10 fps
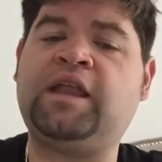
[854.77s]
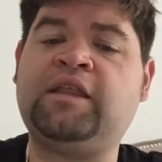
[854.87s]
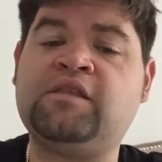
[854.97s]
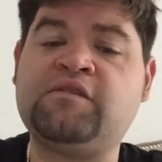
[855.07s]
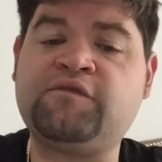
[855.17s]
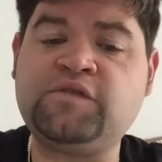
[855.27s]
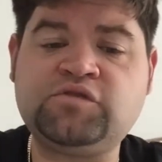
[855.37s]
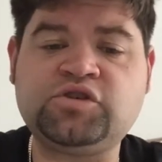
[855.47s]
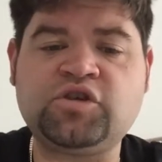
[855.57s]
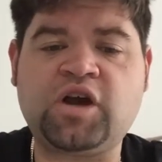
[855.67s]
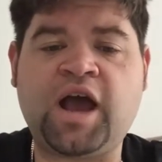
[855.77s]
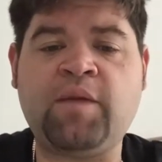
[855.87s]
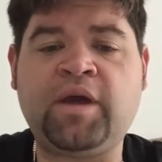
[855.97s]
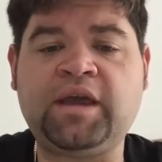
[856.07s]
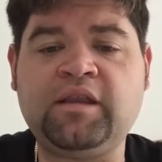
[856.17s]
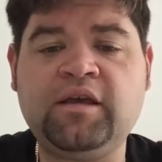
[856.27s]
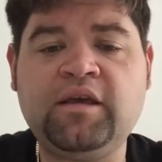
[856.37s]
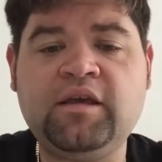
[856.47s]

and in the future I might